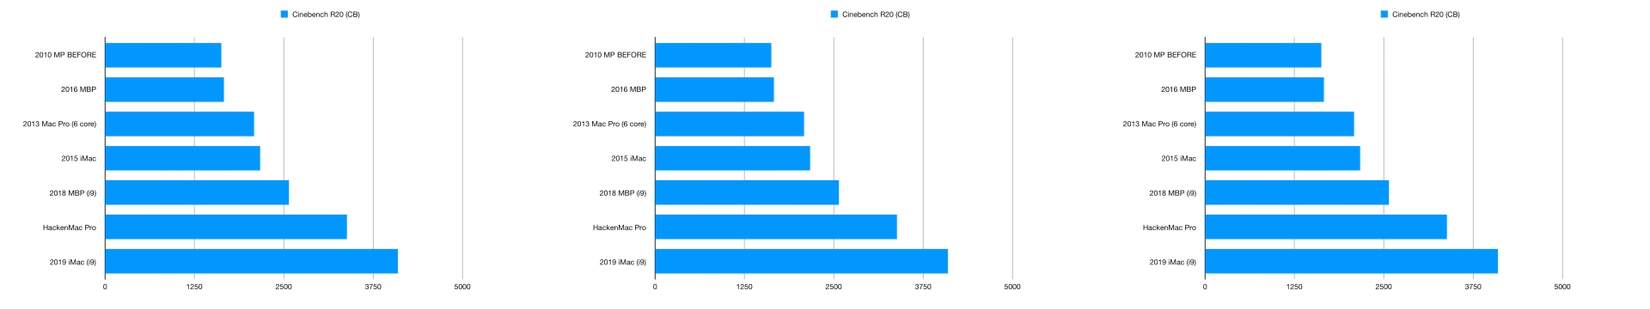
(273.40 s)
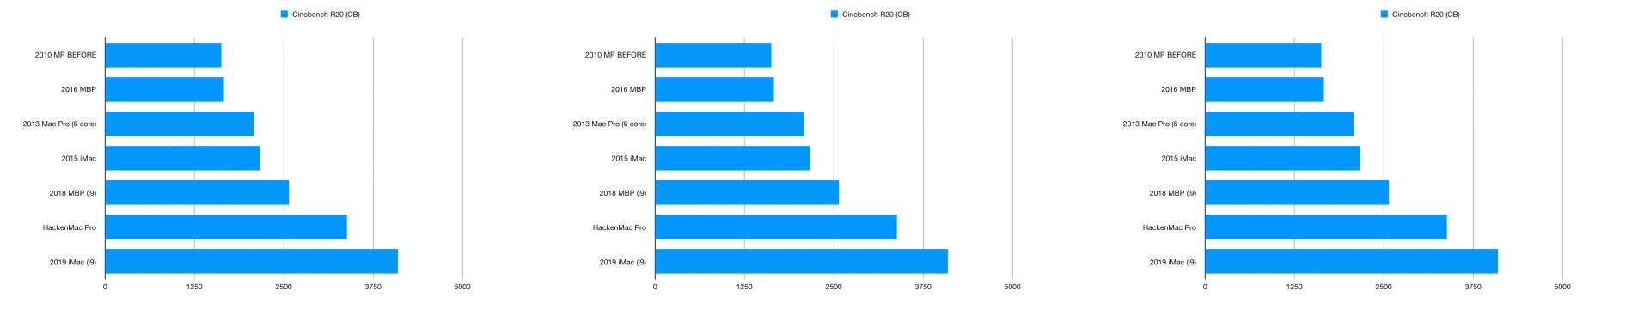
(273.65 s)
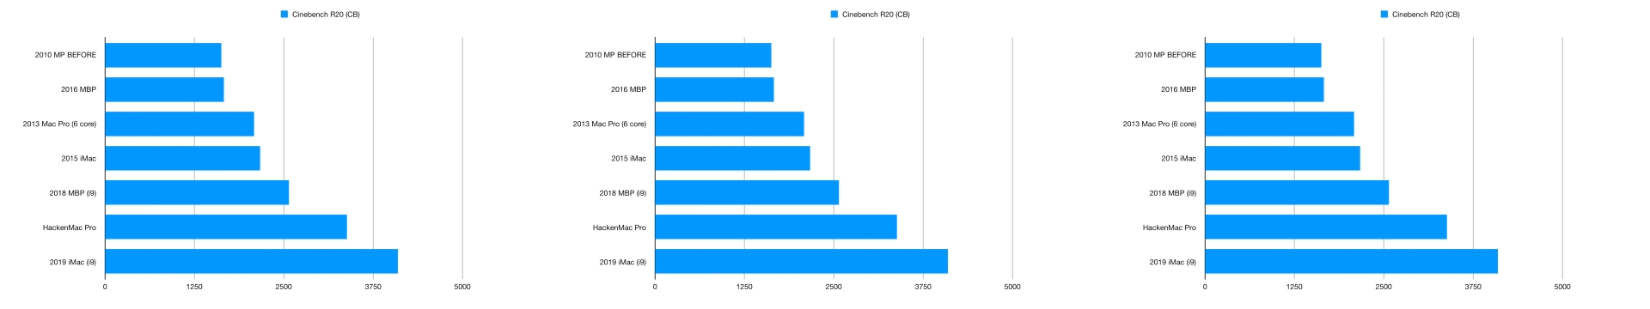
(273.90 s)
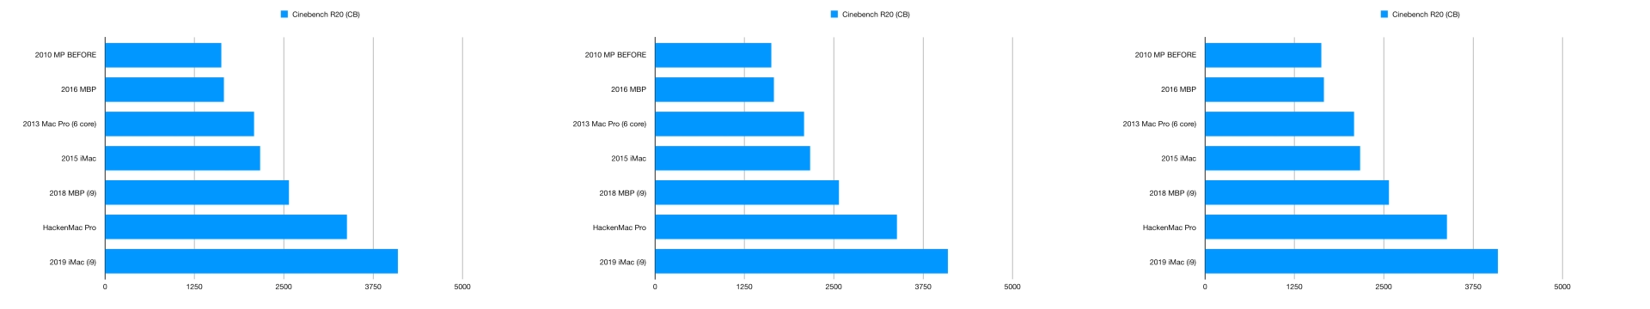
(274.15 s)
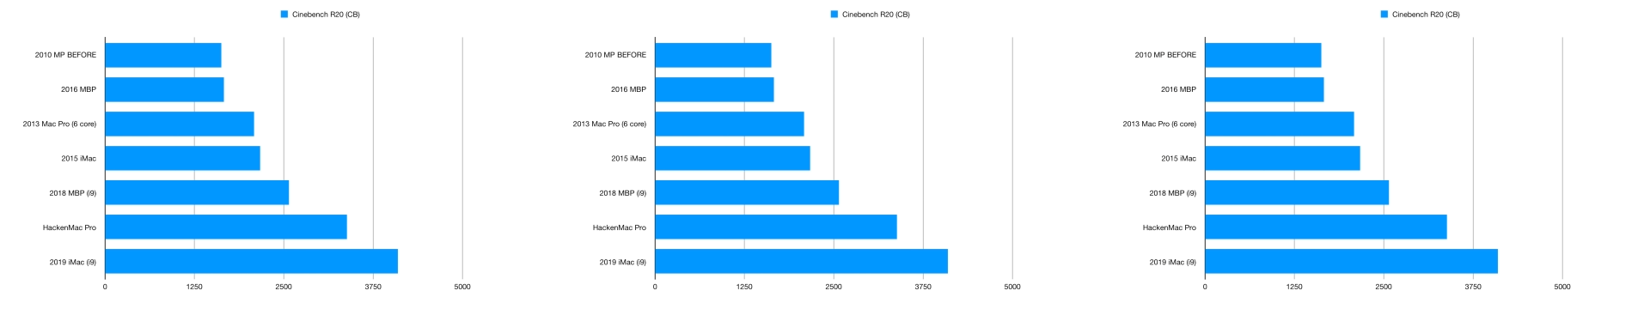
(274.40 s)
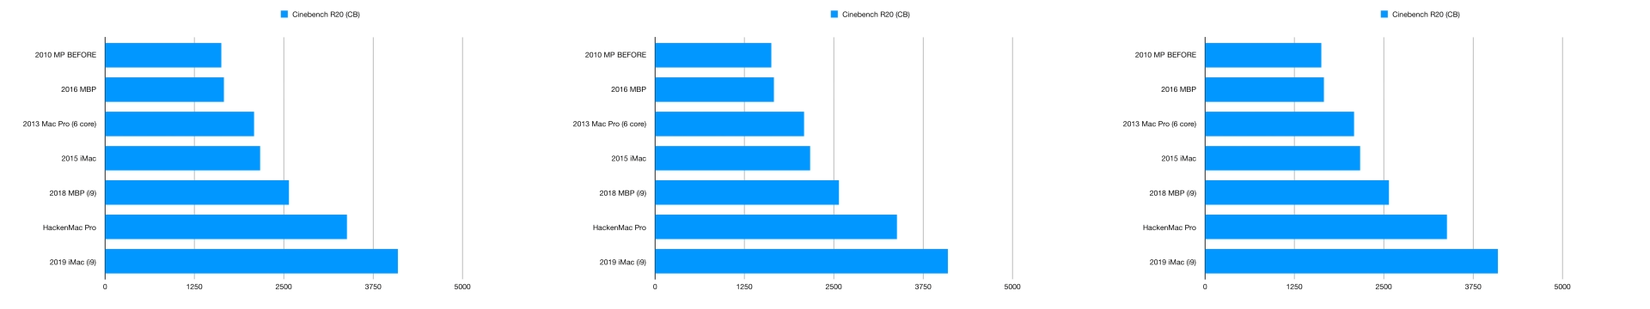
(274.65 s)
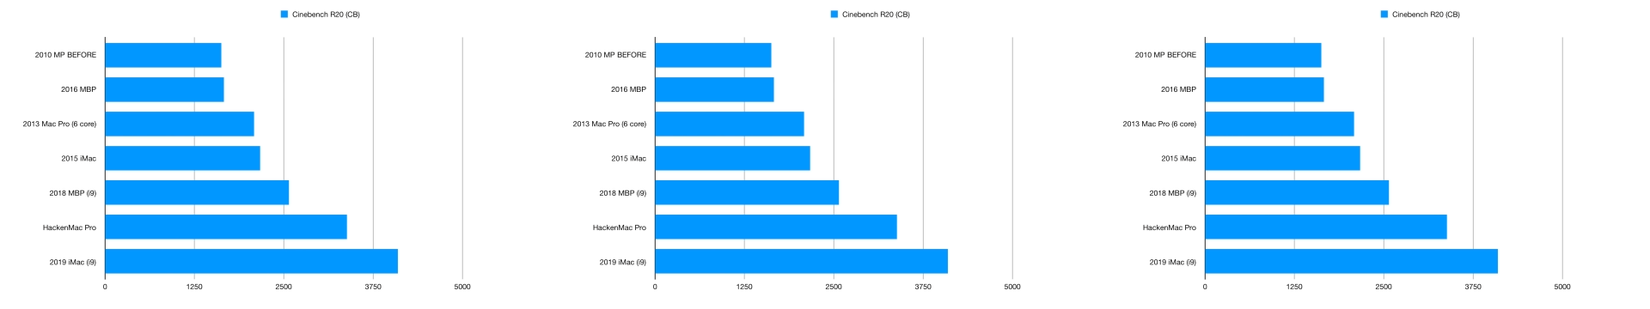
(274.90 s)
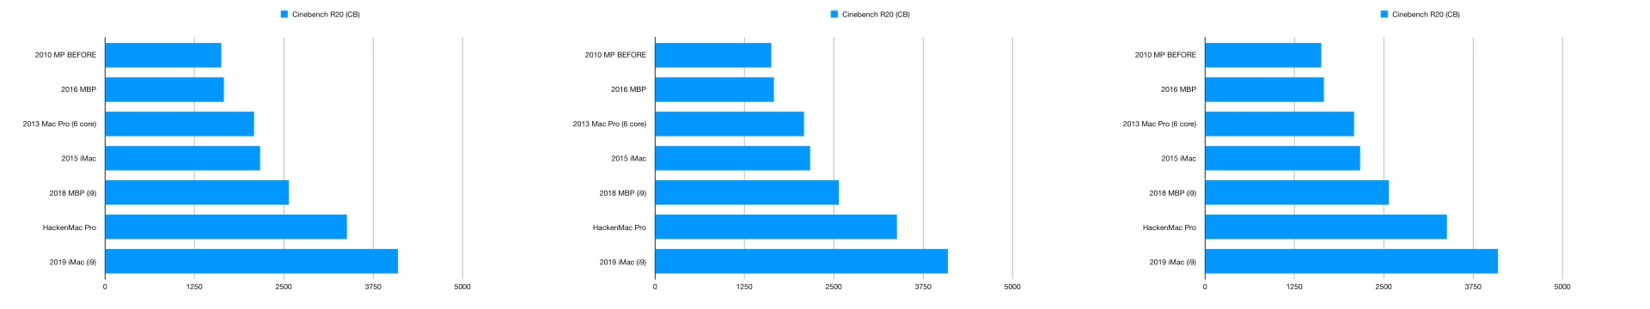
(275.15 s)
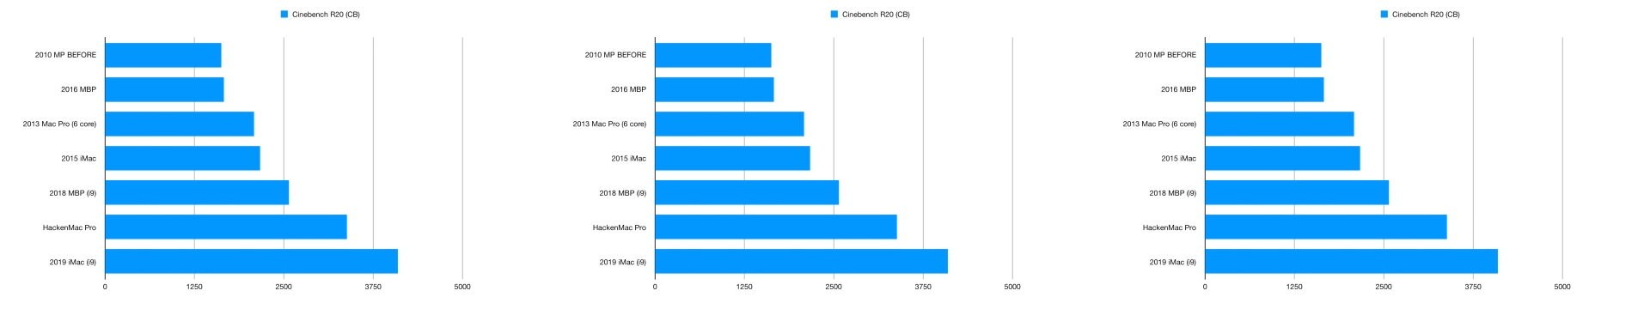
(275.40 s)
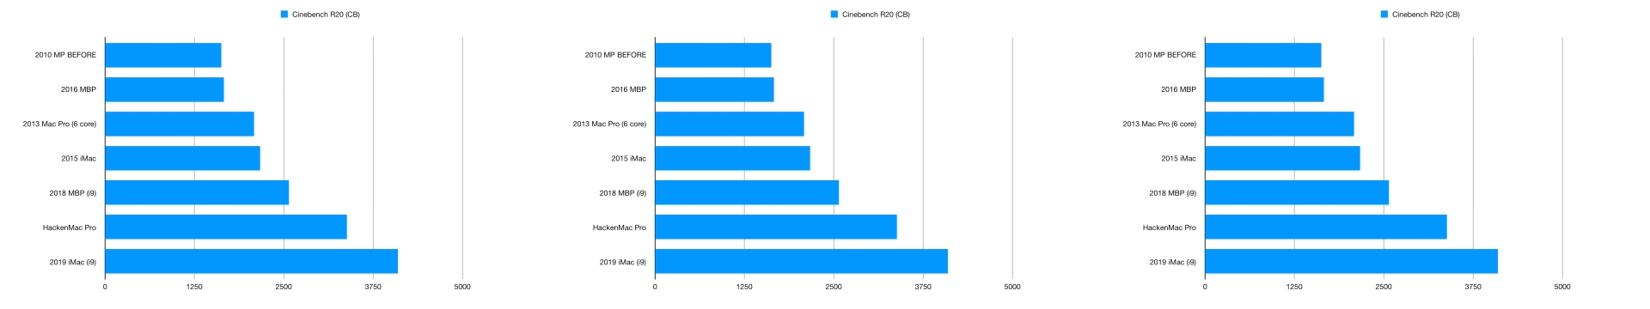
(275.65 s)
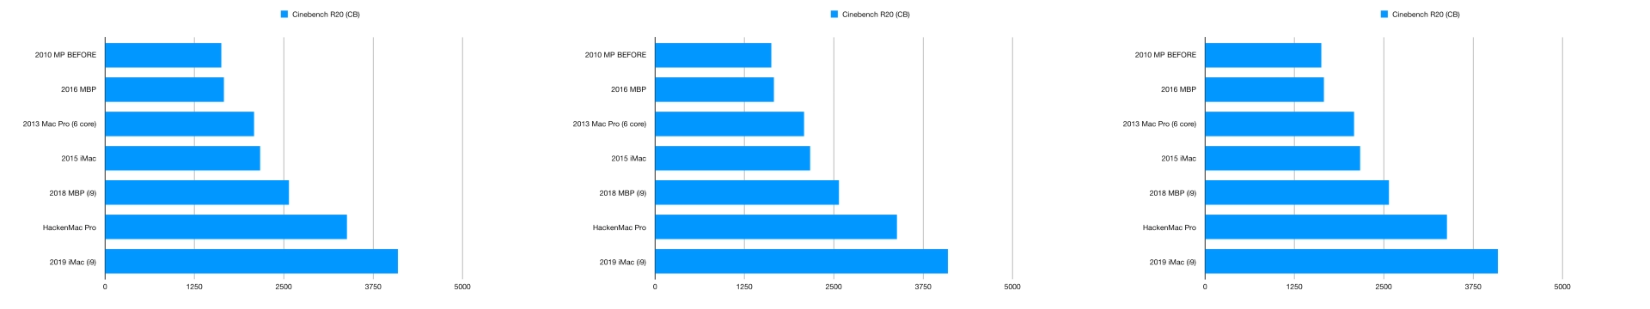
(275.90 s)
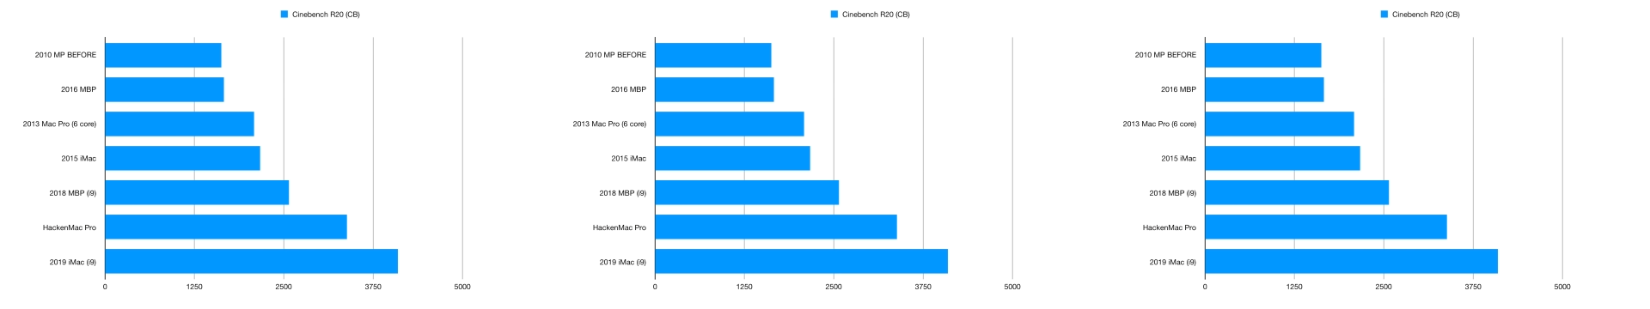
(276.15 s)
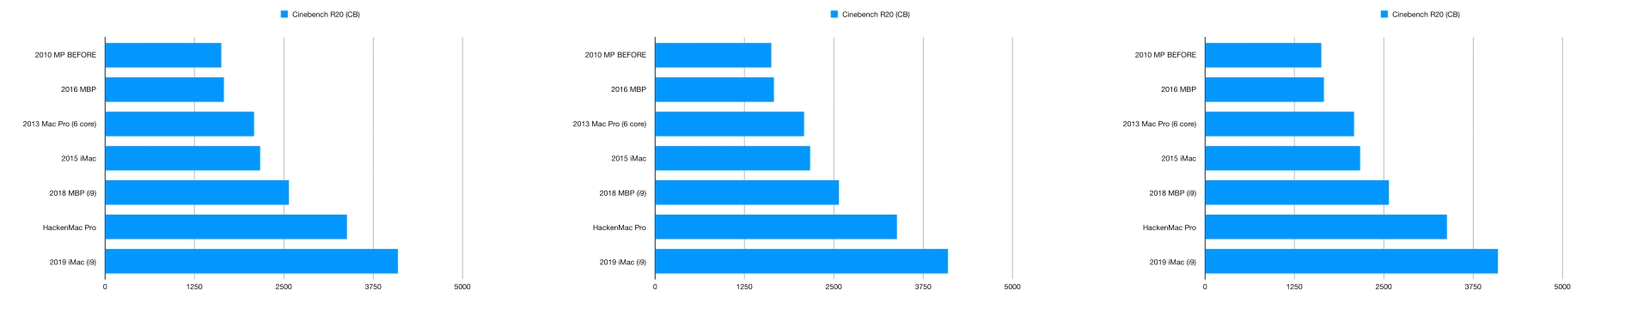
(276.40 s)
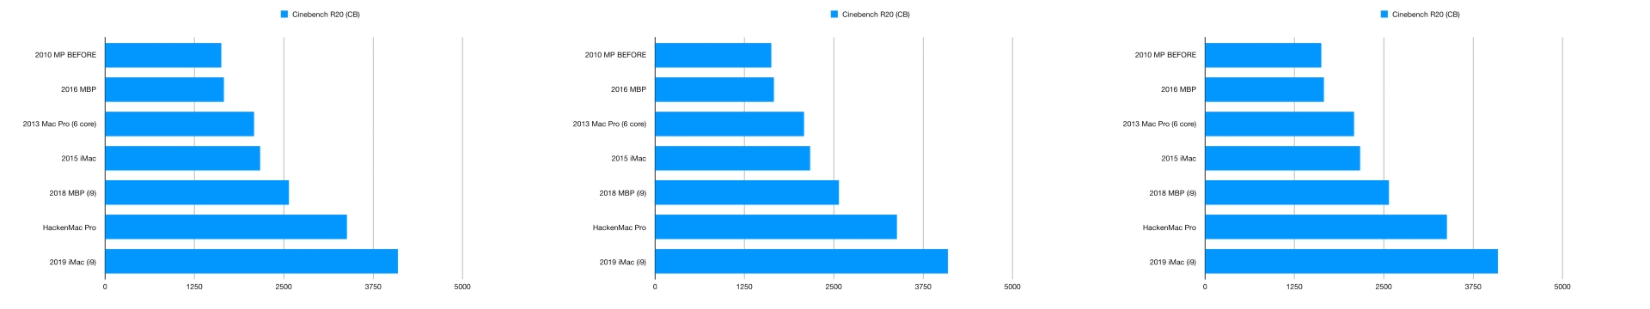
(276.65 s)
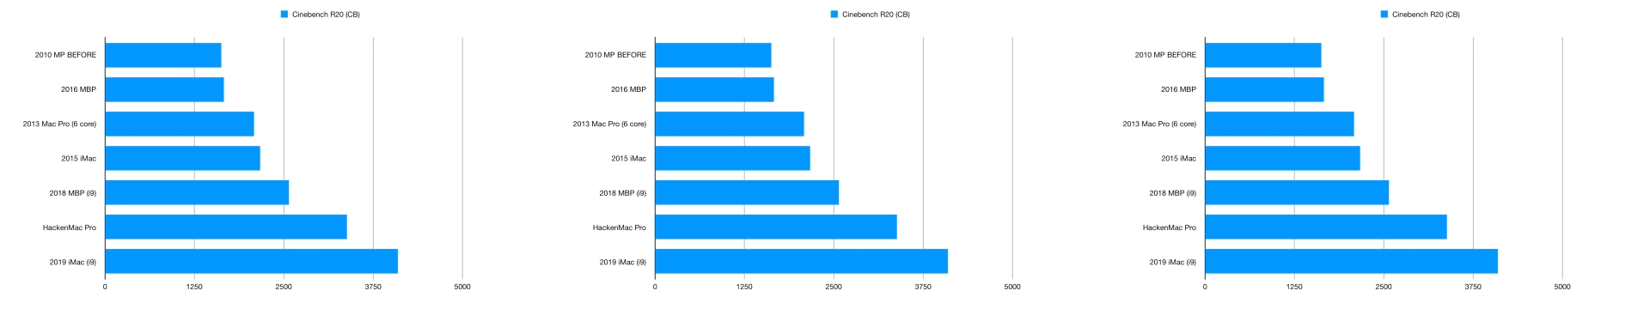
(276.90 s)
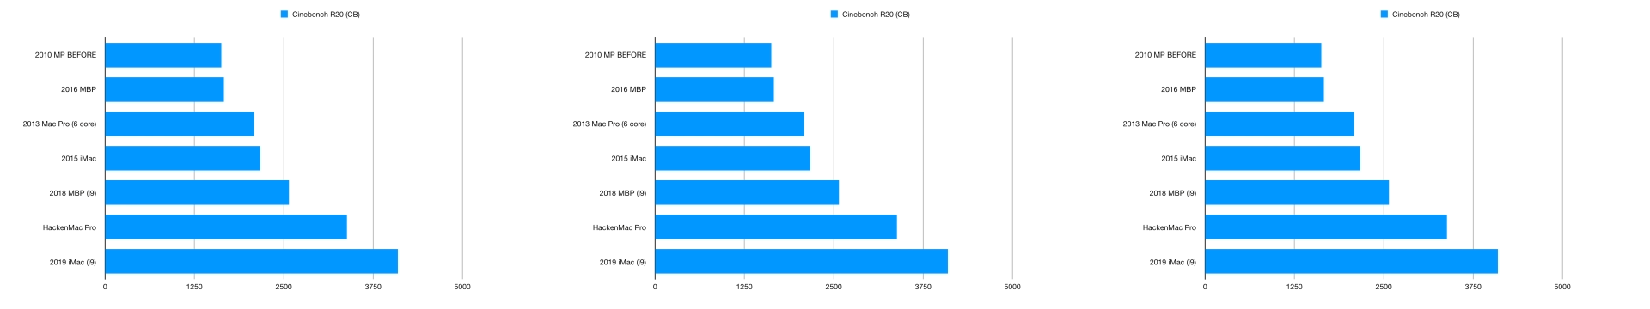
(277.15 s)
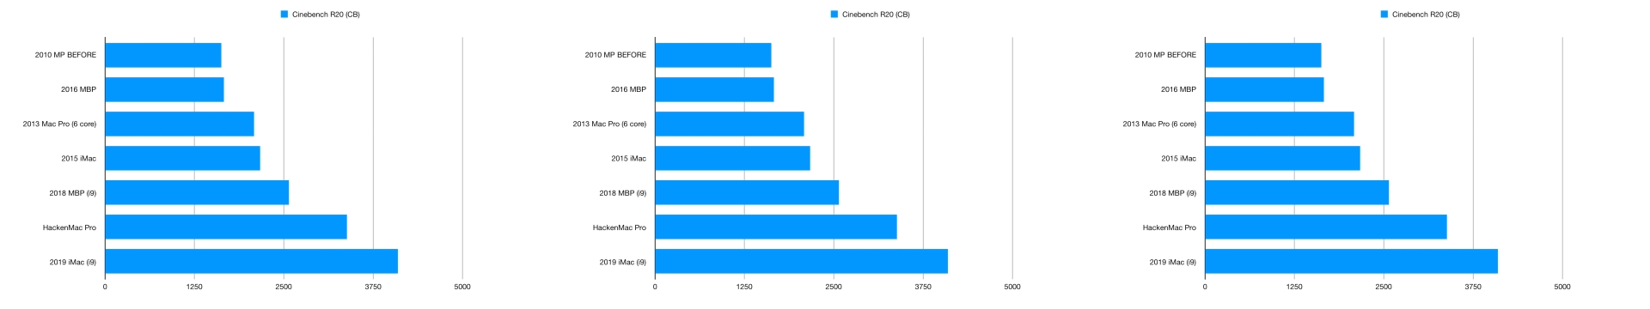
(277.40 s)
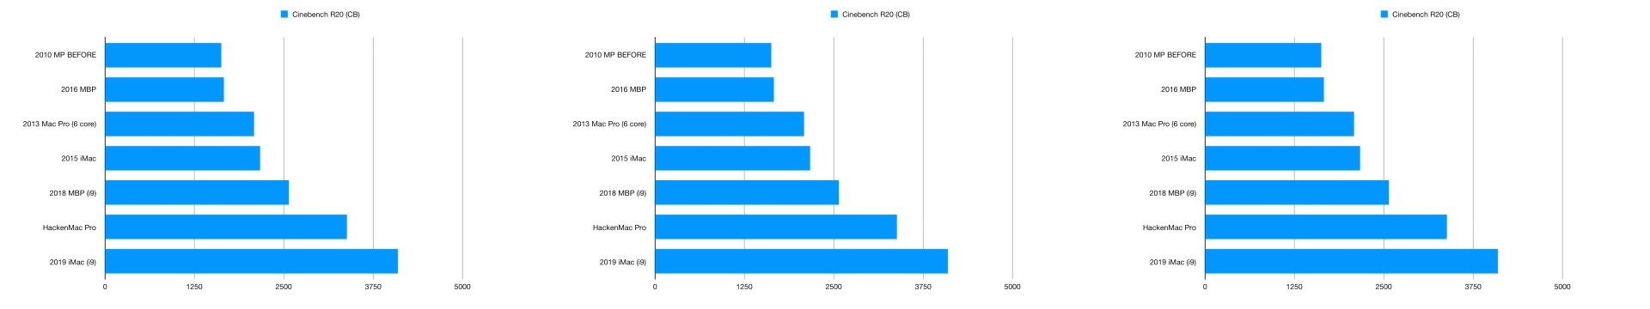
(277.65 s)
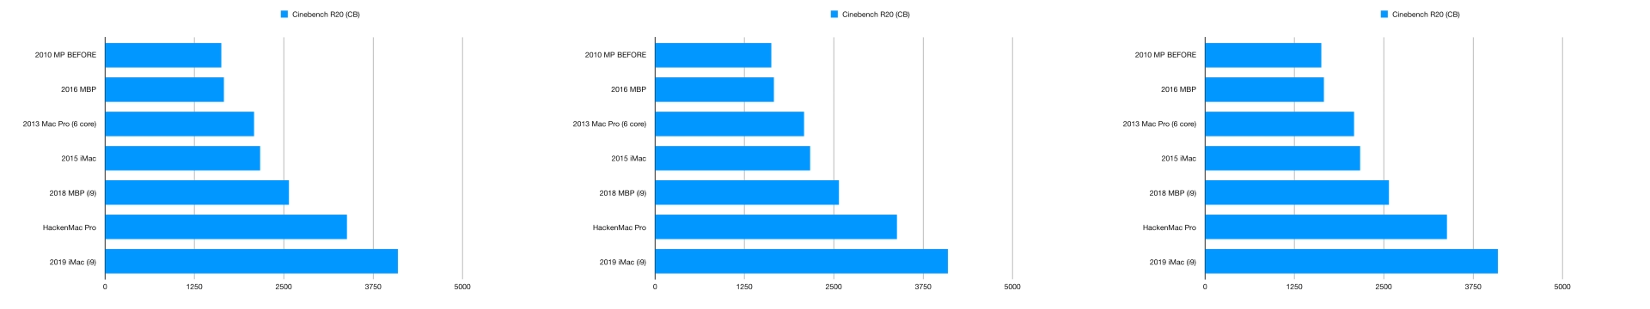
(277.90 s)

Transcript: (no speaker visible)